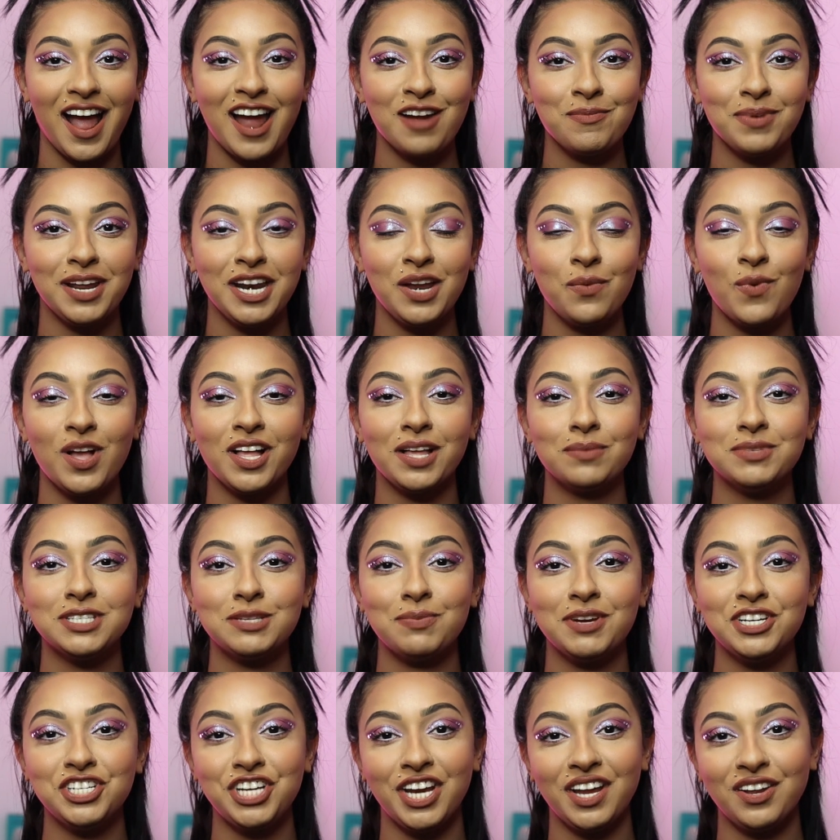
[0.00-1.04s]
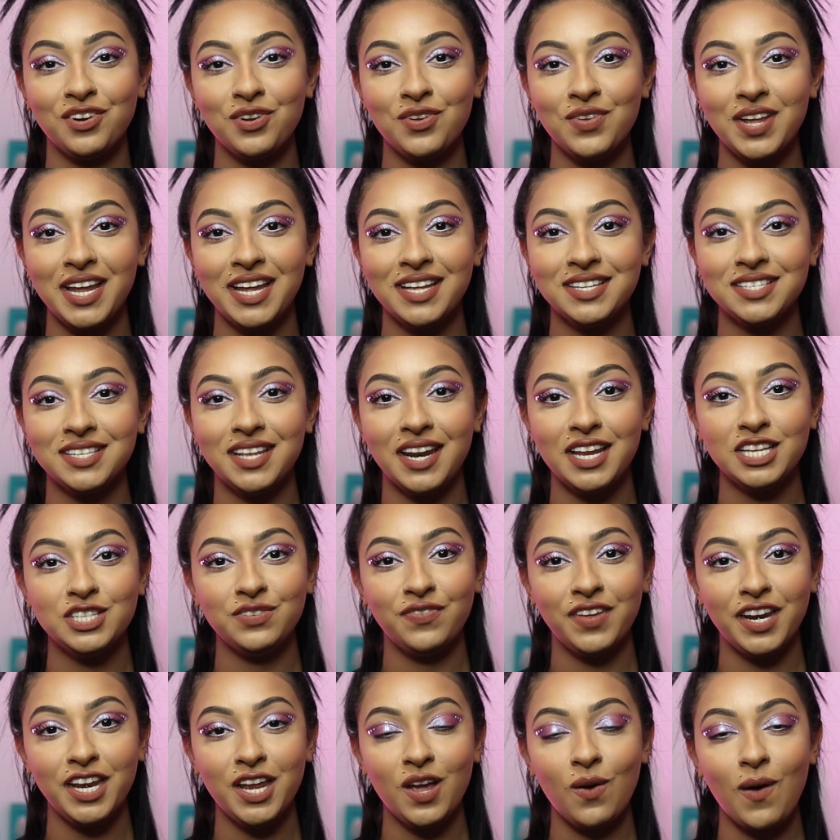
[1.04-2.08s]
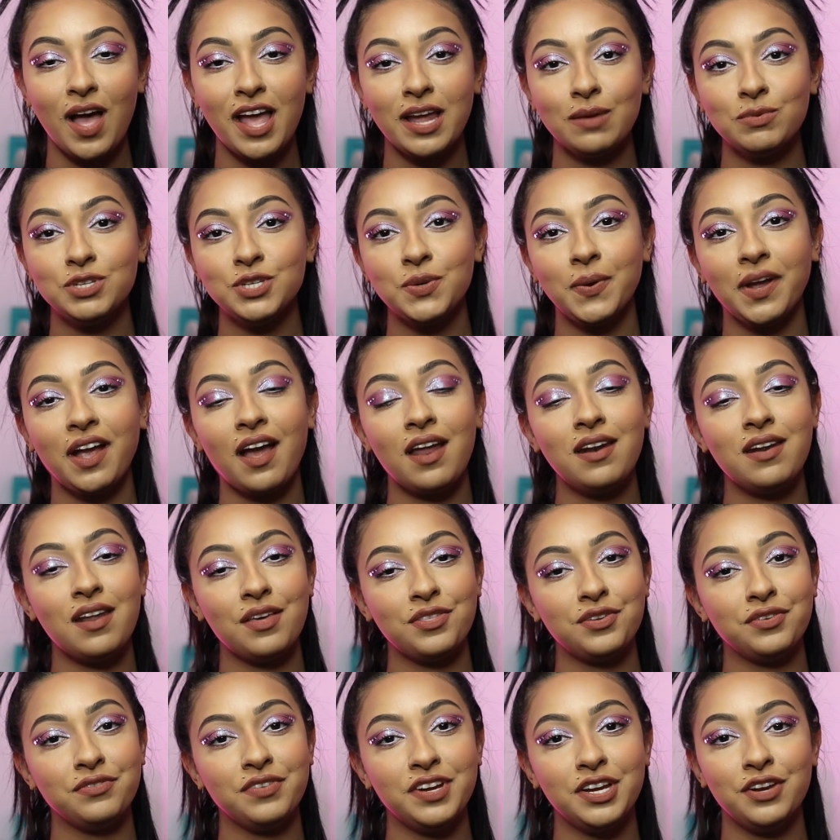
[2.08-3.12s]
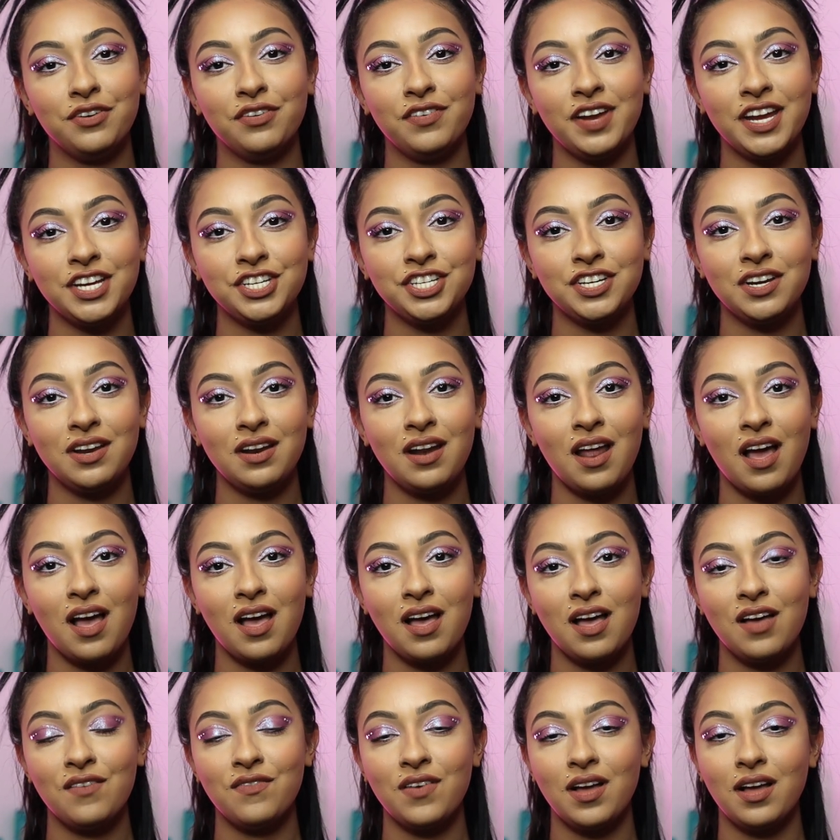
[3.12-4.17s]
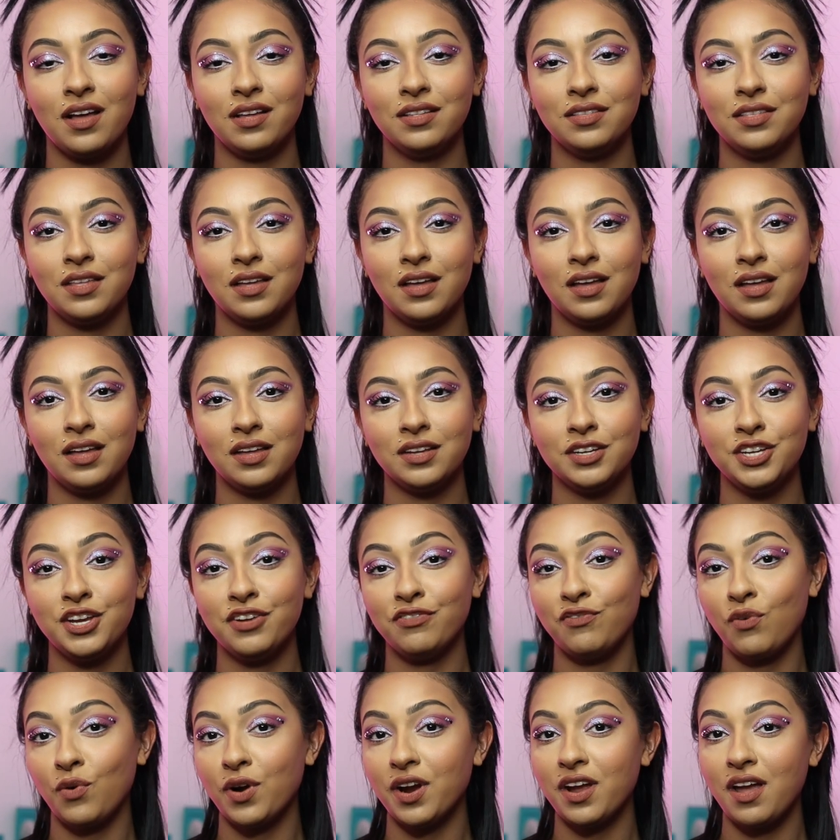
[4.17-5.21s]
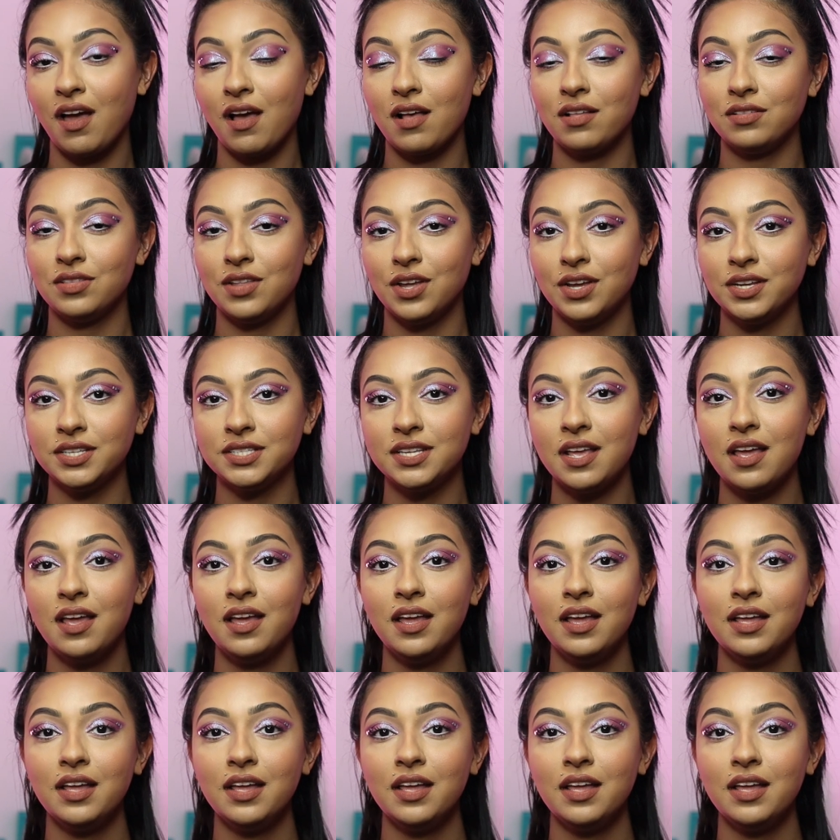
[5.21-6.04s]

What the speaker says: Hi everybody, welcome to my channel. In today's video, I am doing another recreation of the Euphoria looks.